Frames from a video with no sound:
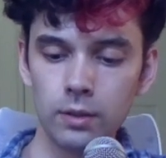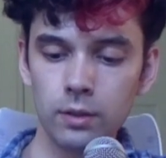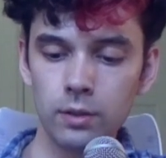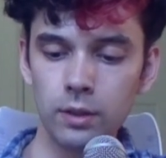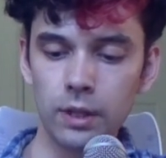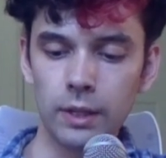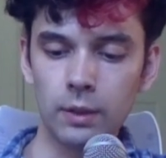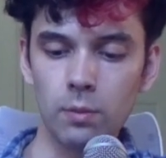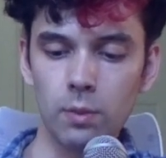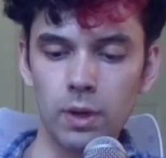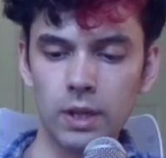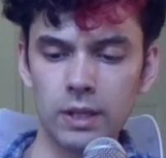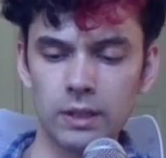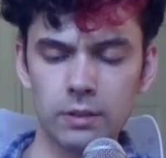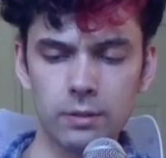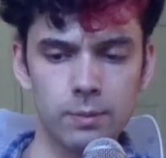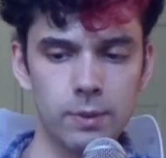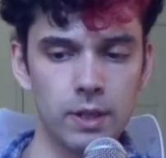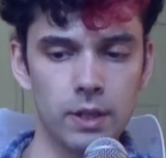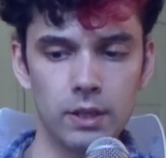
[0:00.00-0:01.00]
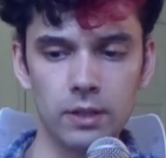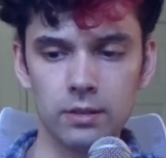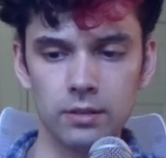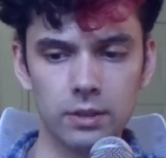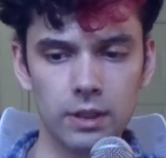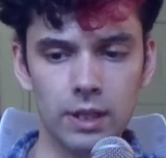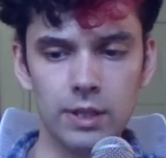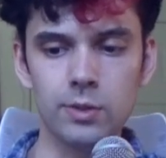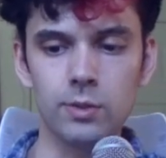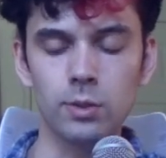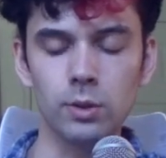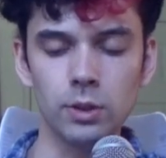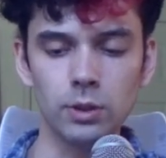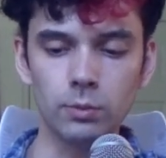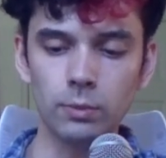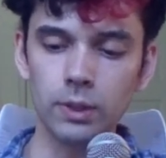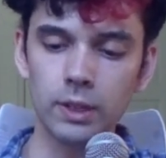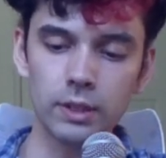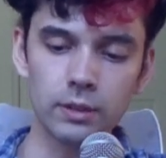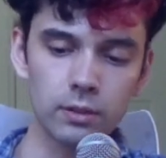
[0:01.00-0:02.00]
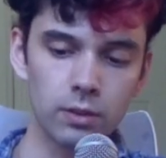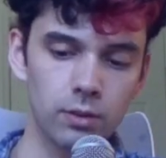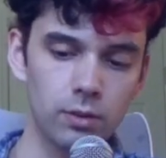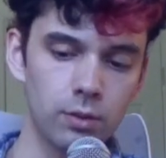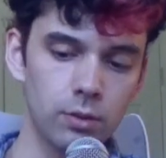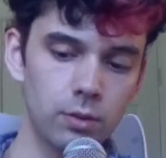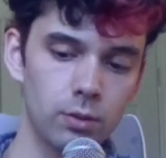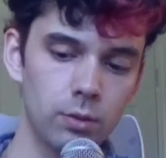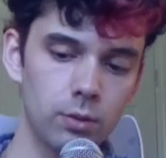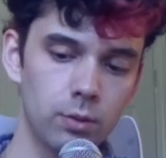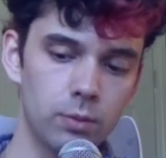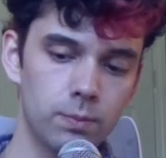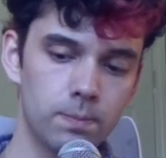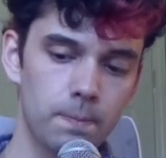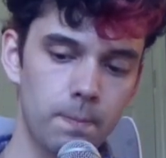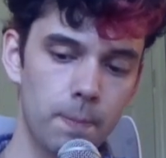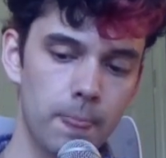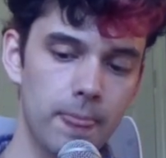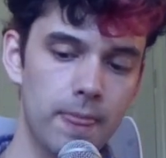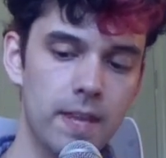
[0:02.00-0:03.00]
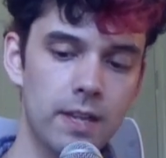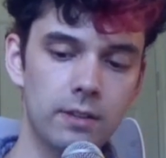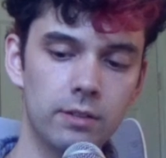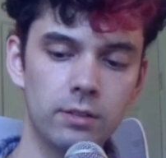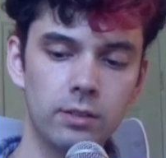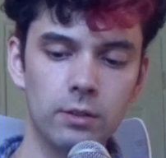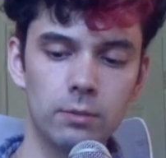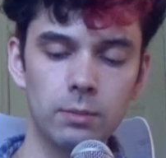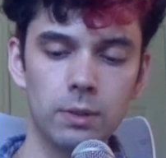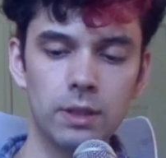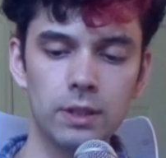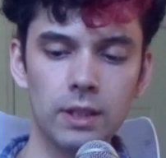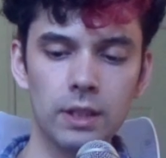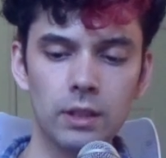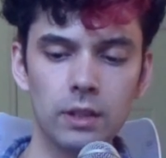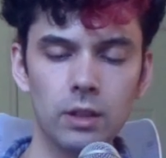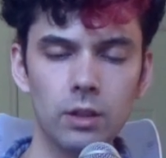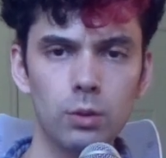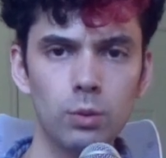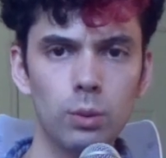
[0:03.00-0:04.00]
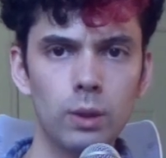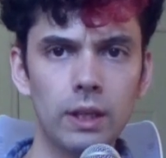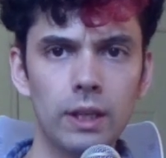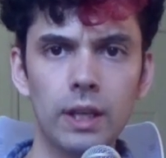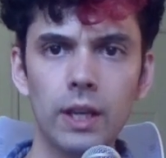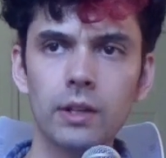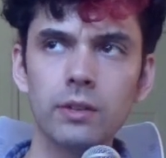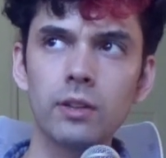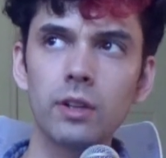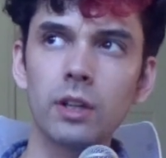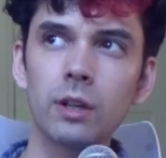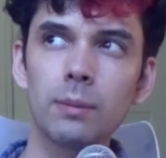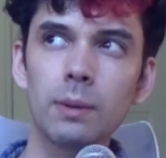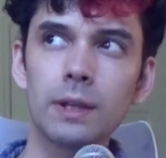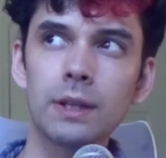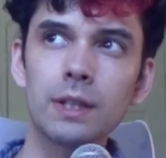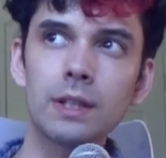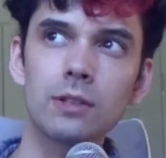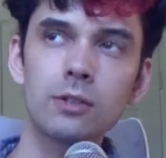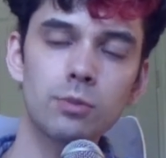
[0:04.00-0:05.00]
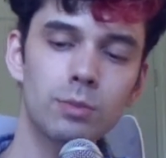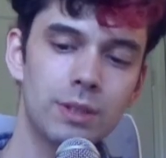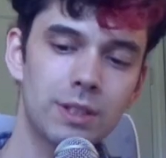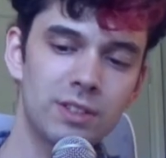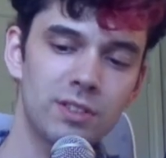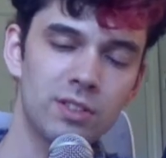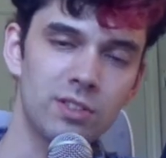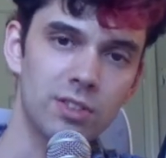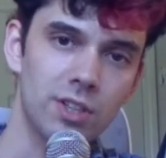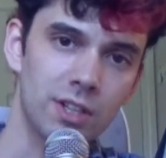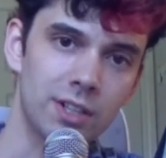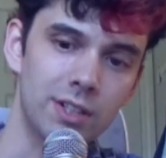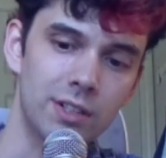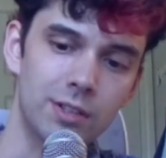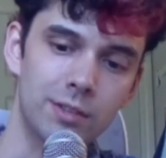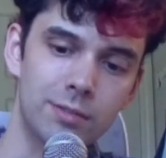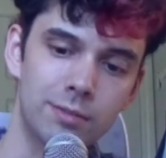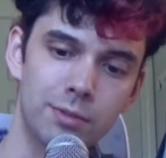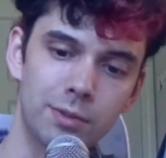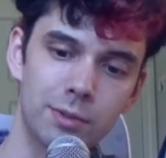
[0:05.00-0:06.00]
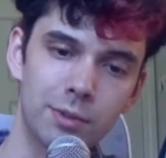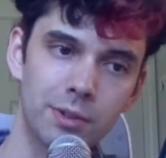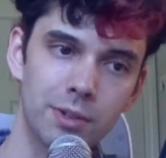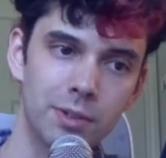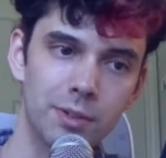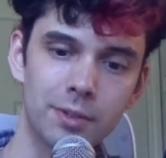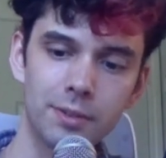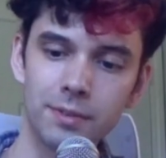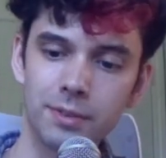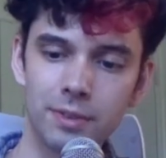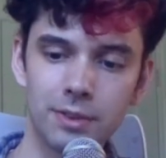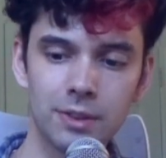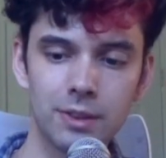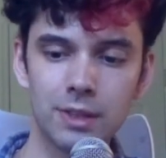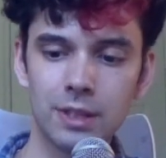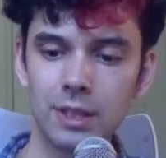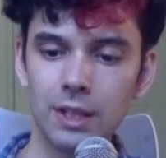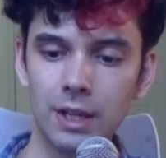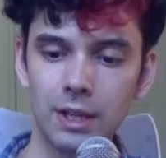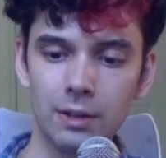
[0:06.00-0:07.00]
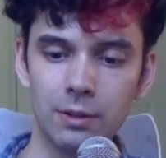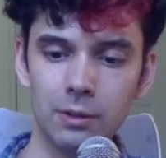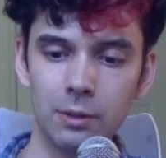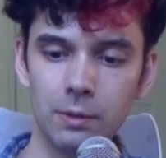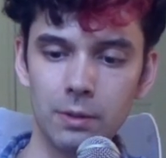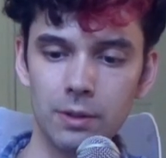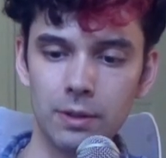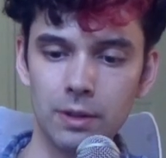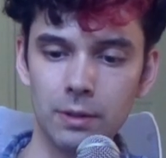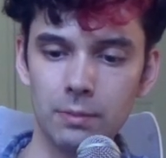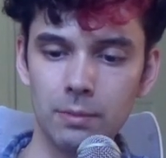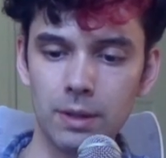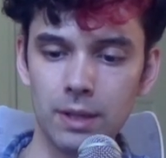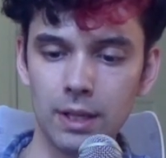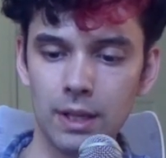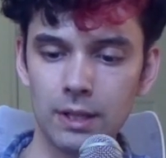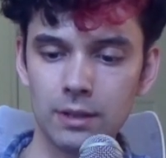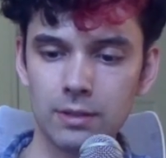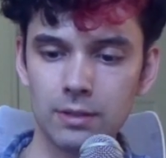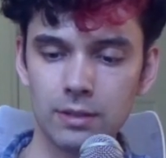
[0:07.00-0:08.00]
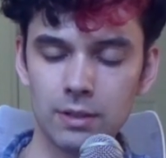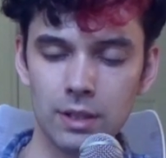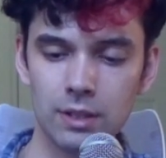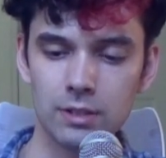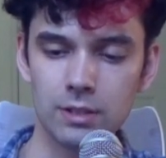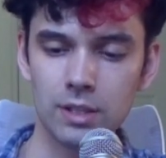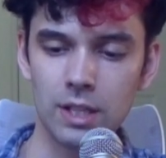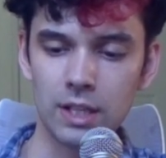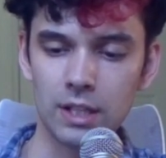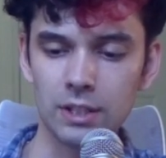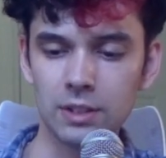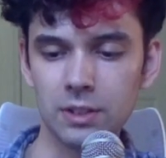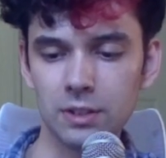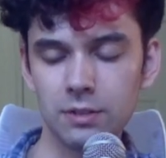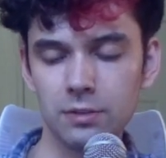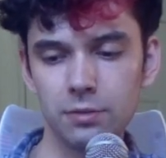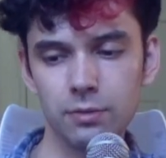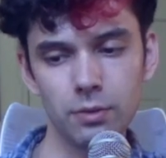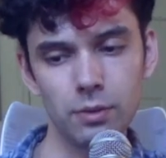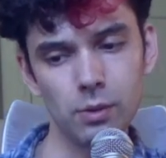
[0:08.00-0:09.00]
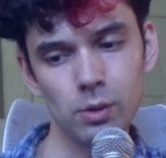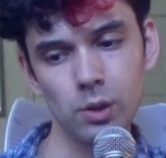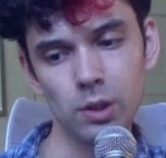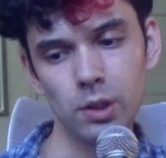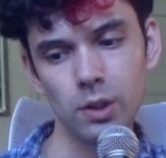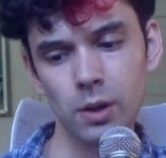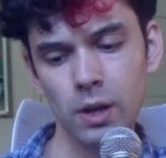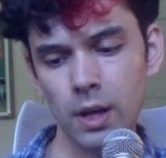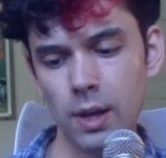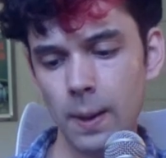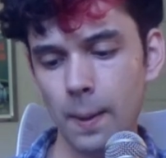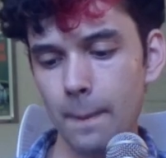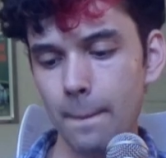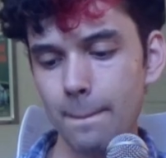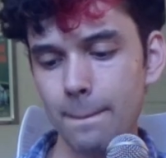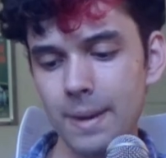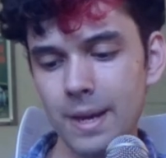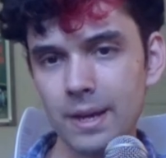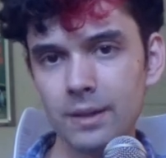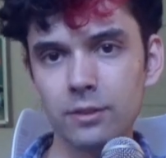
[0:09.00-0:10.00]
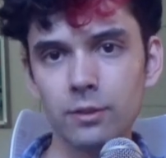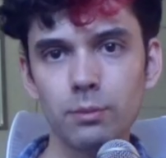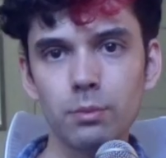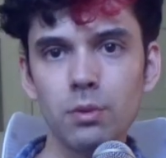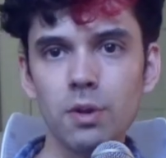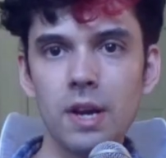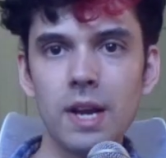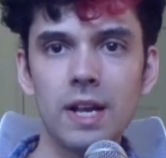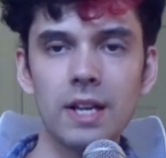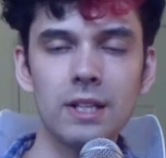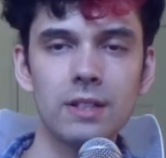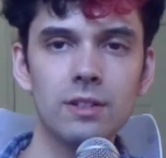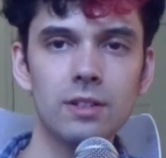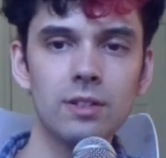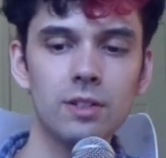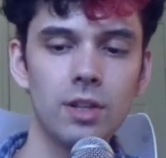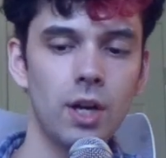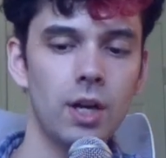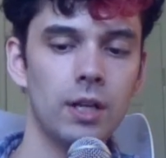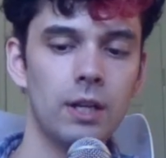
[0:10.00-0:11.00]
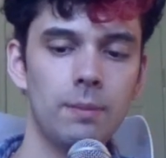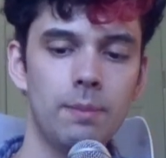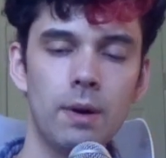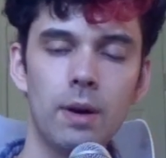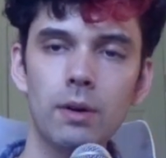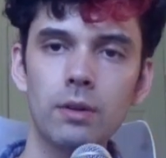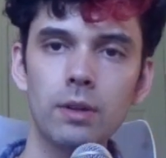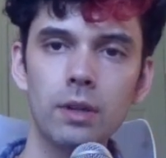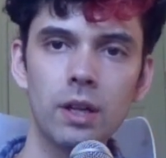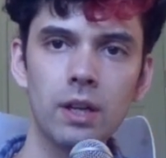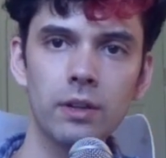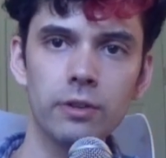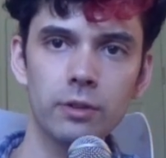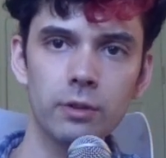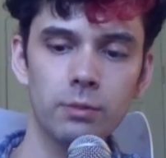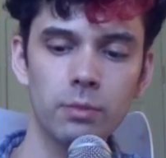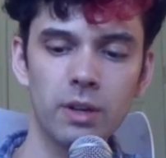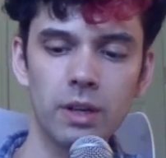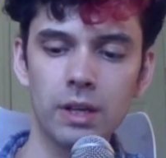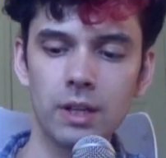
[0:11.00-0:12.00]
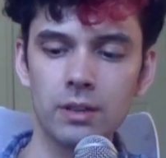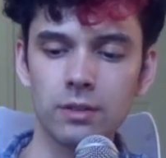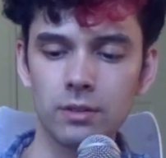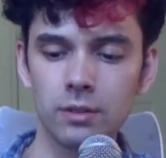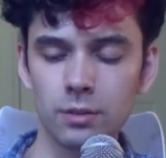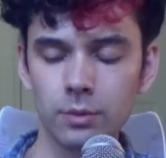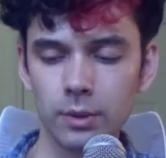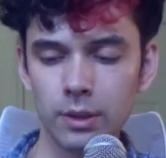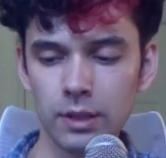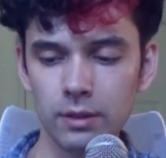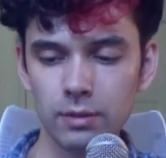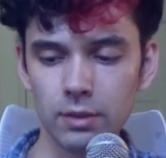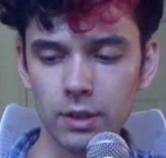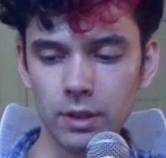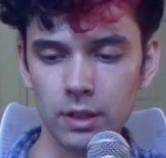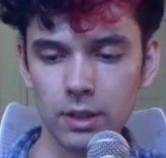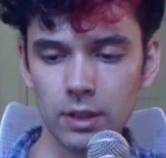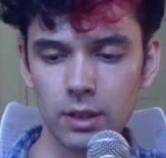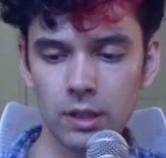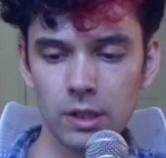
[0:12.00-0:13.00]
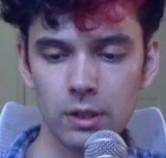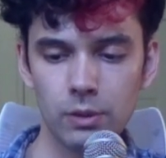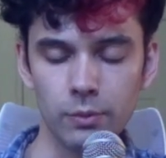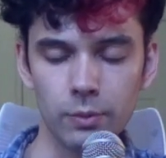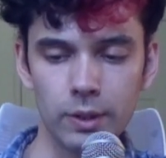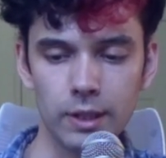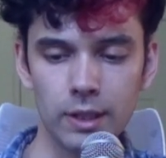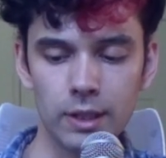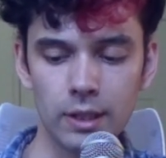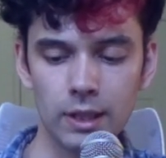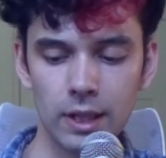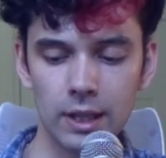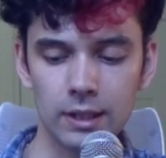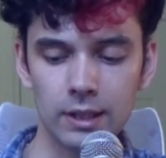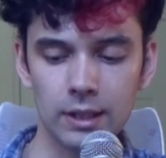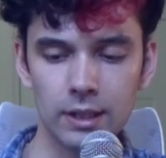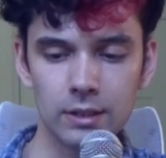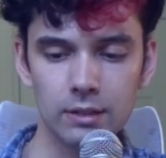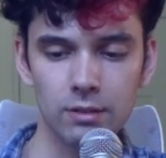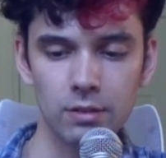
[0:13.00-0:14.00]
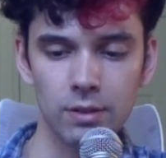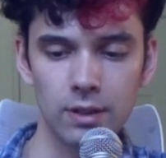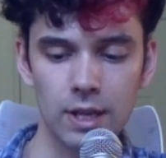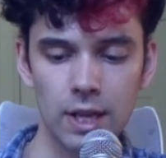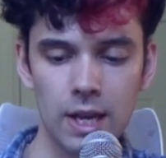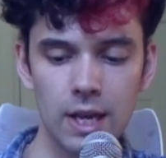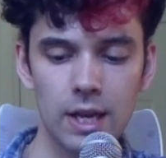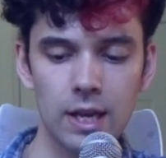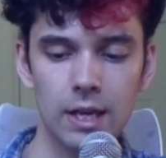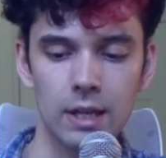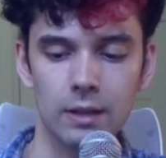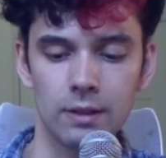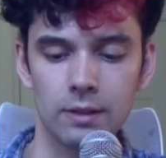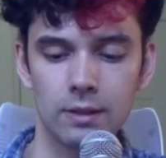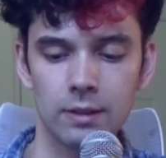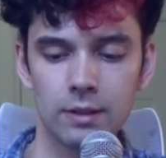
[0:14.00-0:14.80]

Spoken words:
like wanting to be on a schedule and wanting to do this and being like, oh well, I can't talk about this because it's not good for the algorithm, and it's not good for me as a brand to talk about other brands and whatever, when at the end of the day